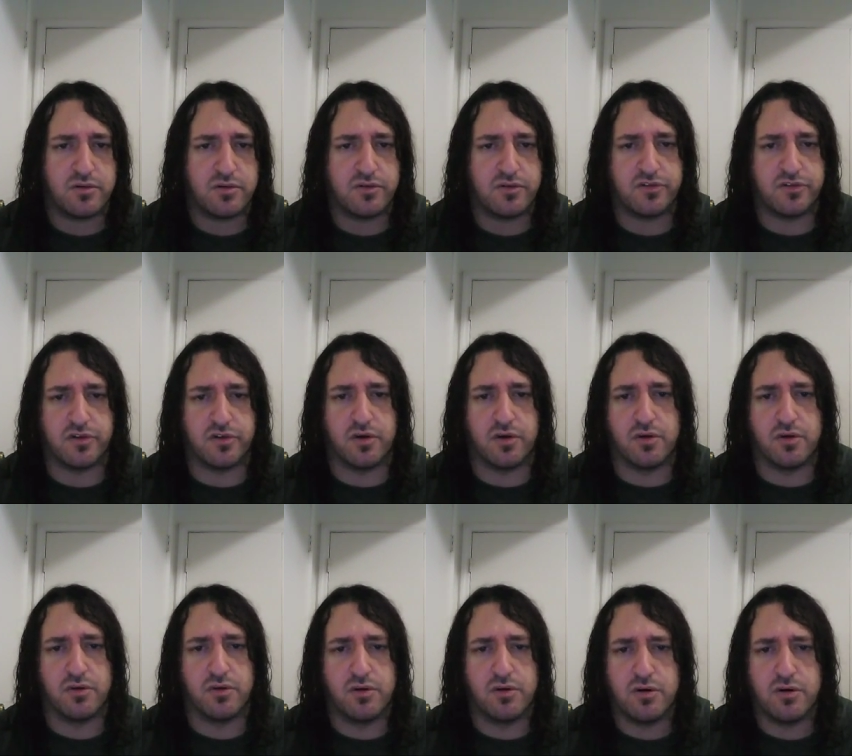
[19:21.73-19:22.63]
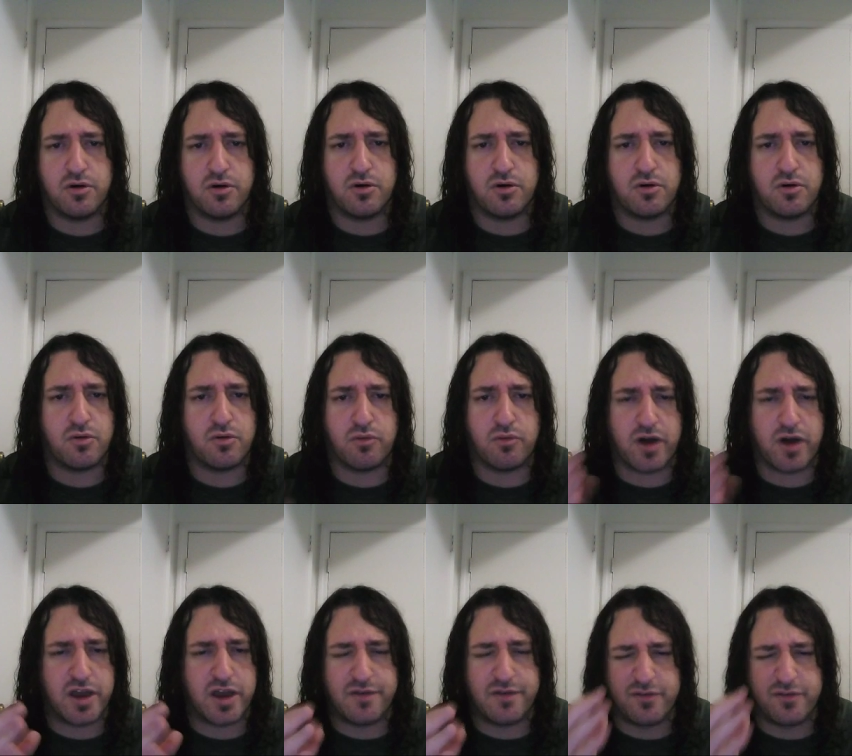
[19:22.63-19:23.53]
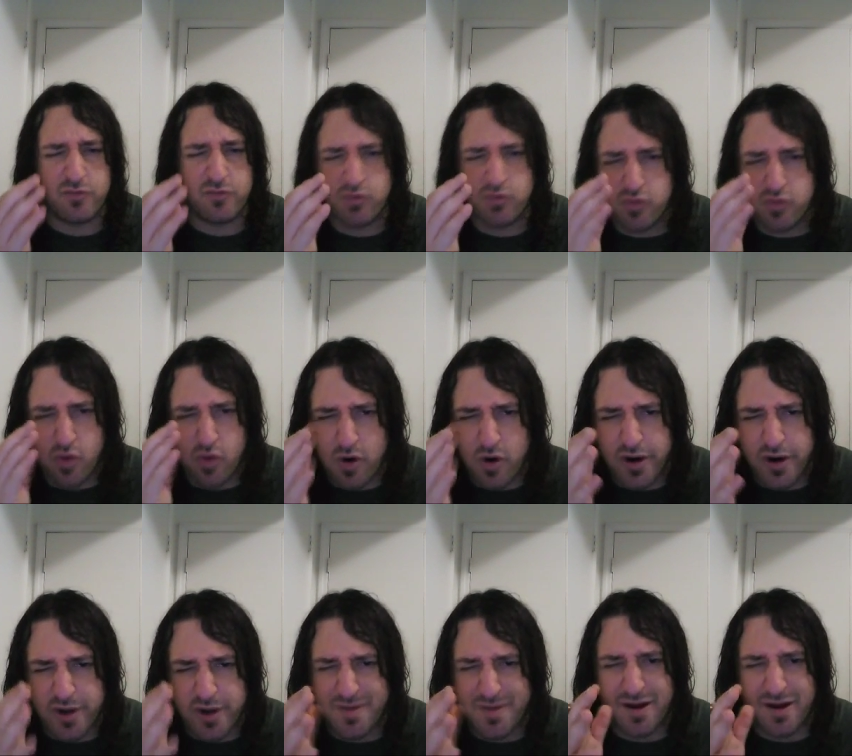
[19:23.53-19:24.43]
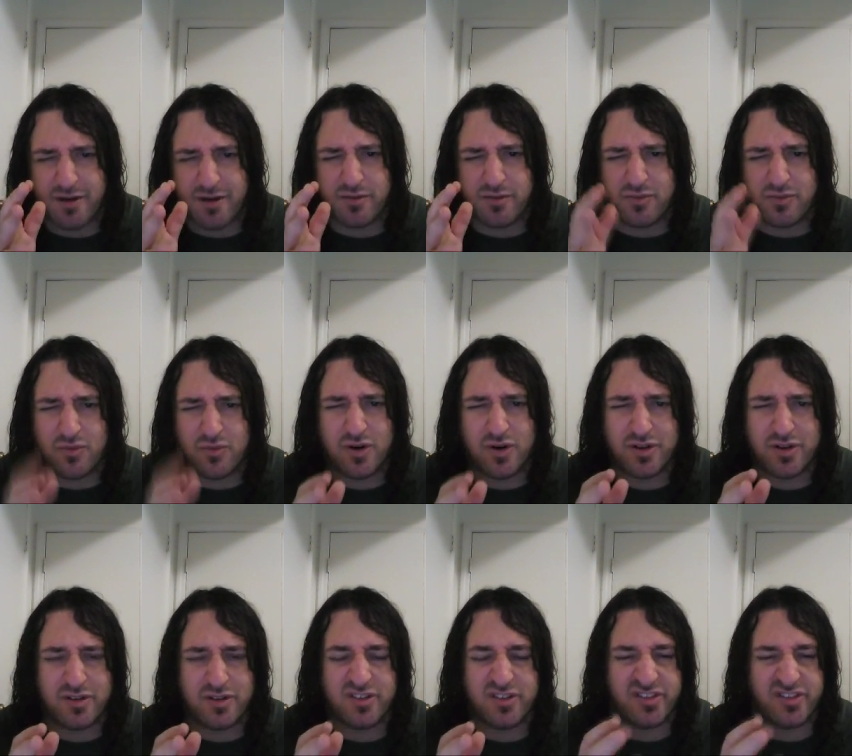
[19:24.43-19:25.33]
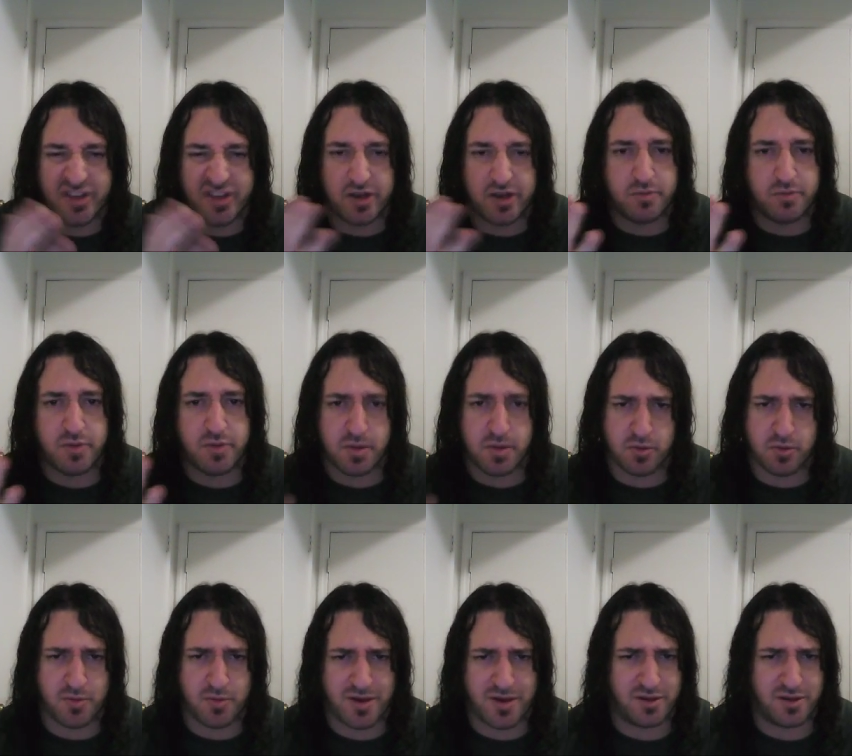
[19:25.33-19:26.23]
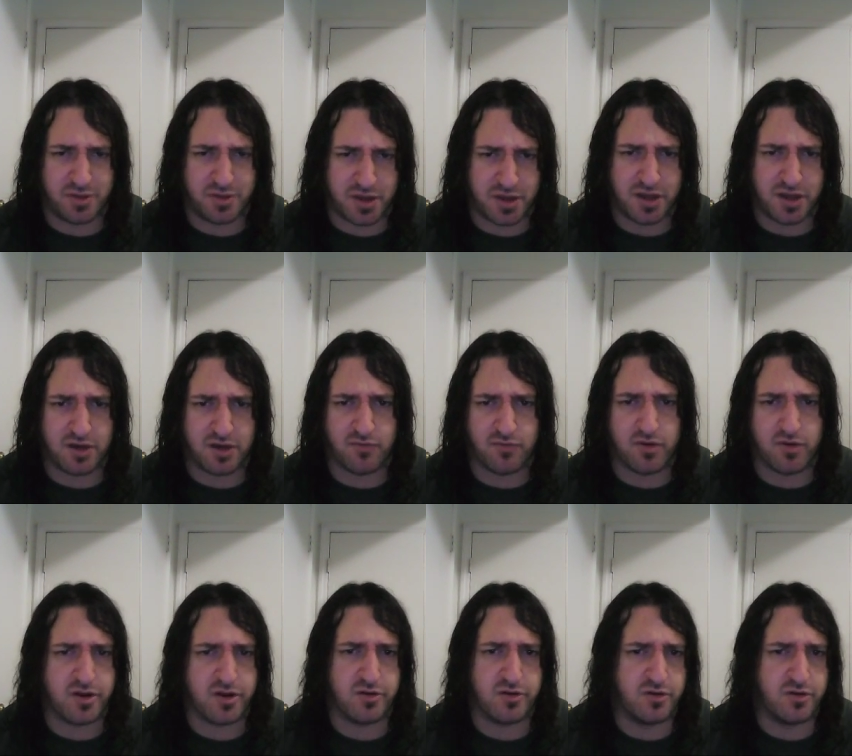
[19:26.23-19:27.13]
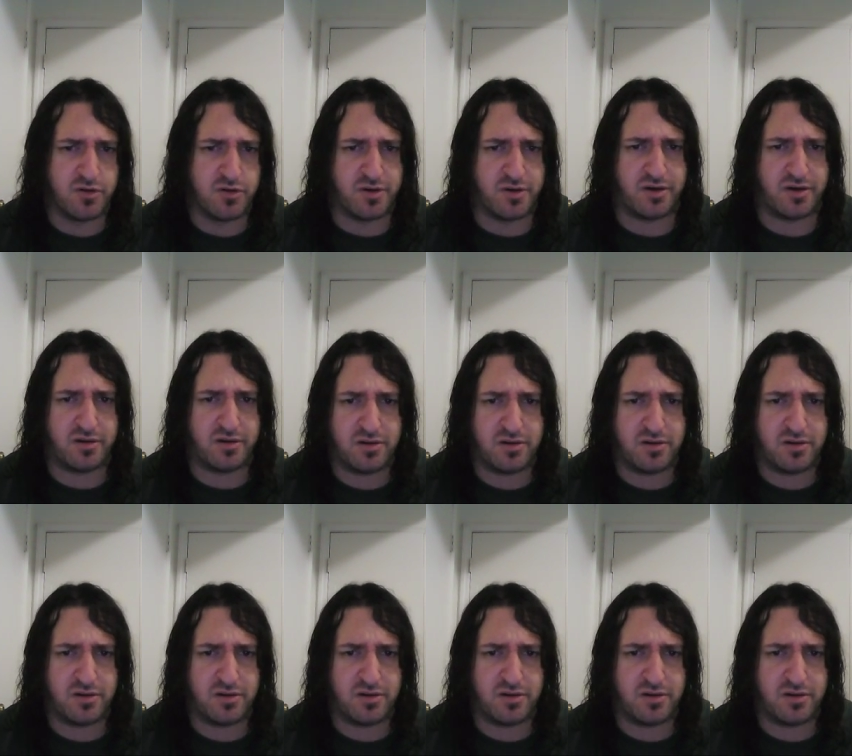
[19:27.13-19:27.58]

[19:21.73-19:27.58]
So why even worry about what dead people may think of what you're doing?